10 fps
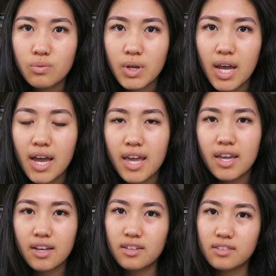When
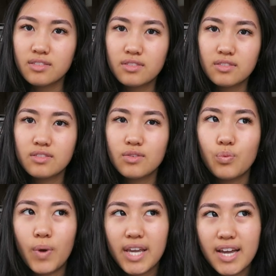I
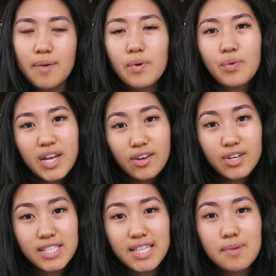wake up and when I go
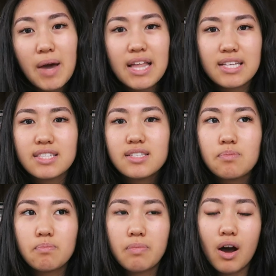to sleep, I listen to
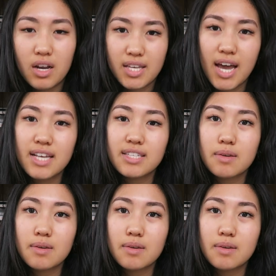podcasts,